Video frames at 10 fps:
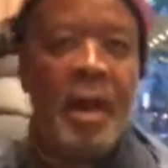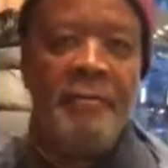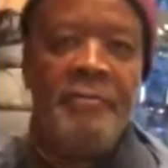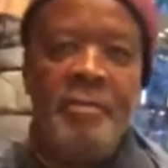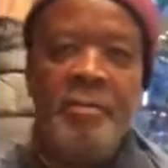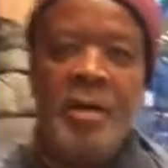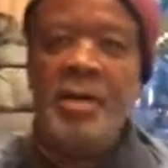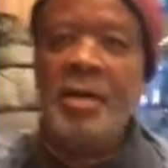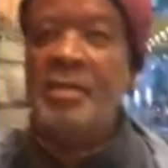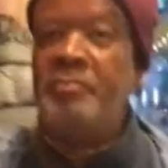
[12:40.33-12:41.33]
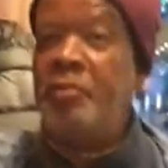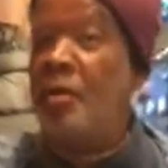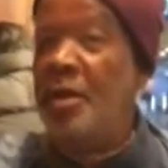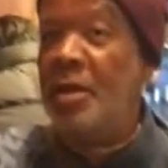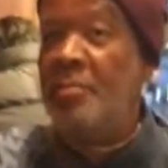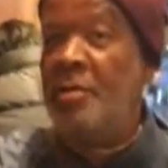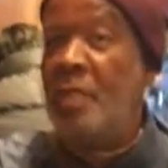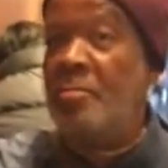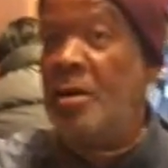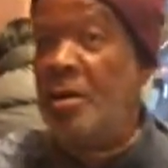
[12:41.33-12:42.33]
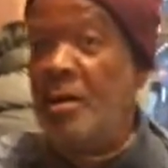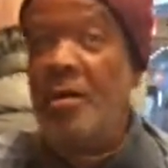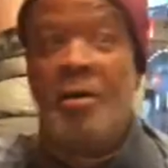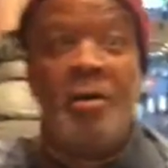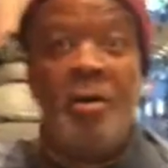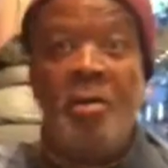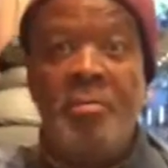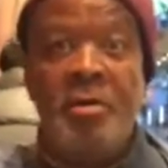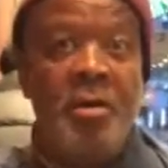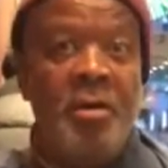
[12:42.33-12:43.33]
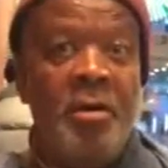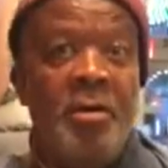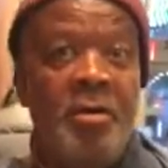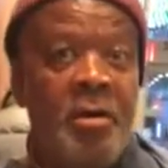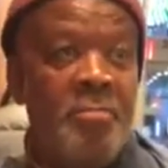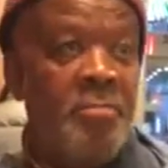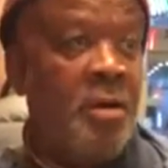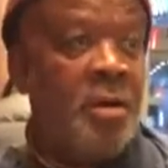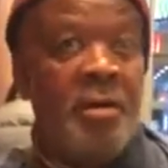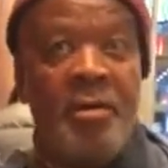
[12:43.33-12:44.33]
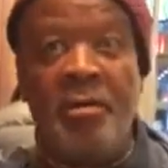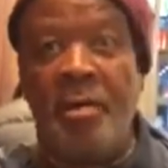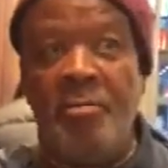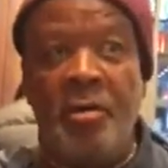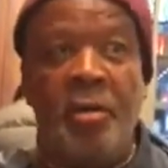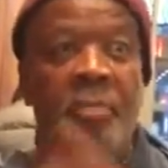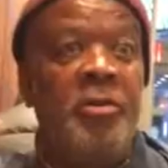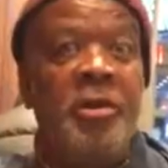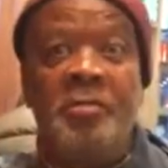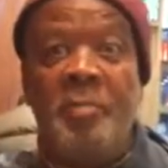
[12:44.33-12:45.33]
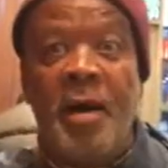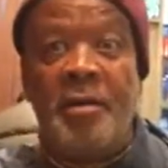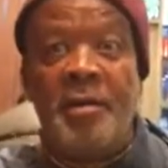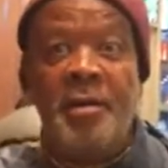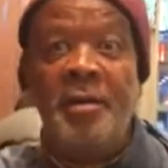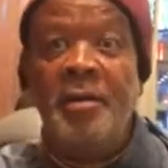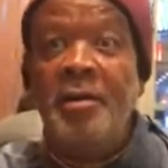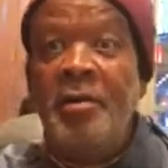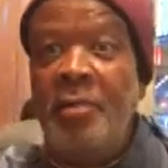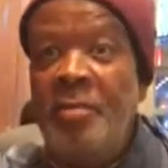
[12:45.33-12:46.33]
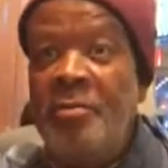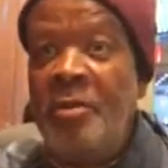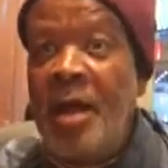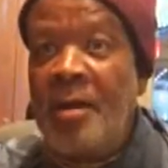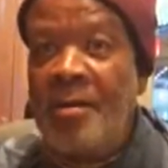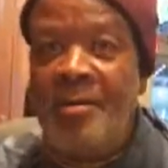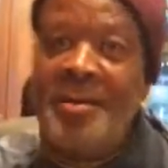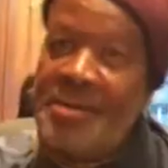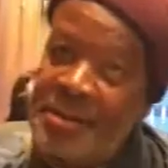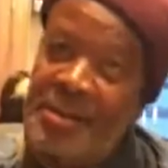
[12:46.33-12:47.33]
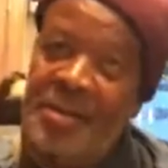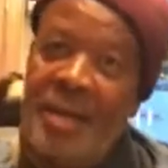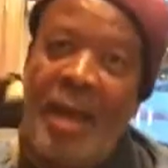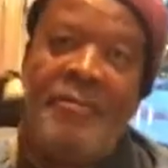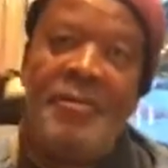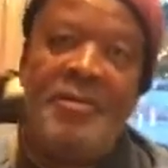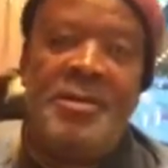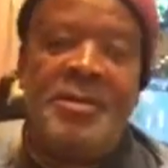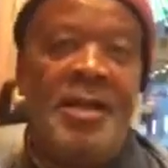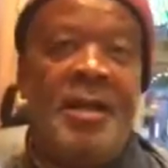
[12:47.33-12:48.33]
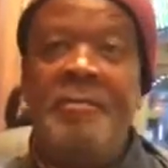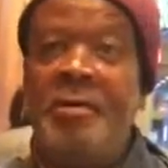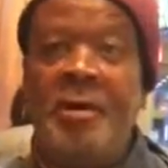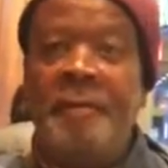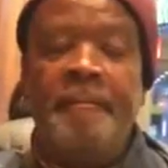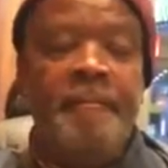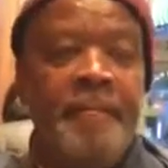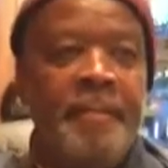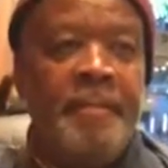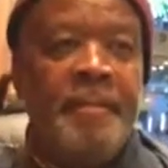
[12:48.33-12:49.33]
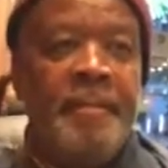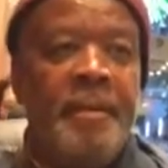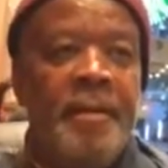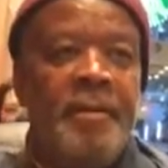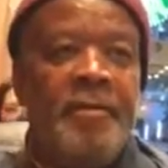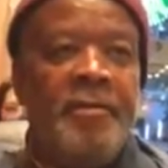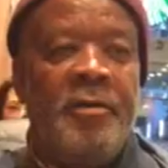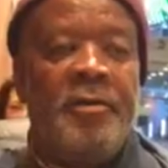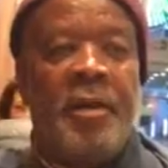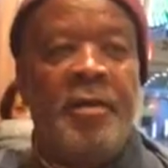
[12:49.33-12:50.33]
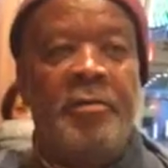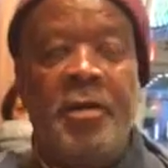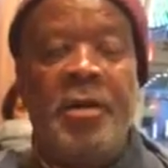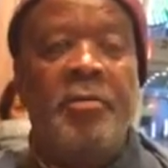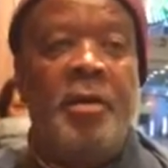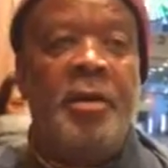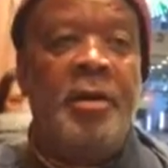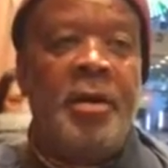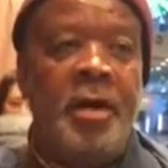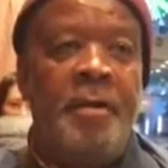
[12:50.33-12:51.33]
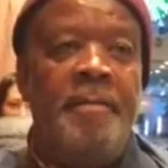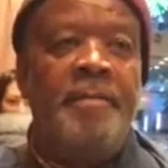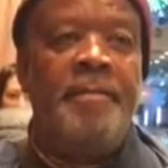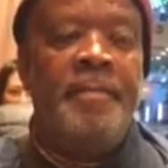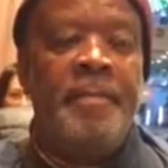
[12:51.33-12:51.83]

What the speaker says: Everybody's pulling him. Come here, come here, come there, come to this party, come to that. It's life of a celebrity." So he said he really wanted to come,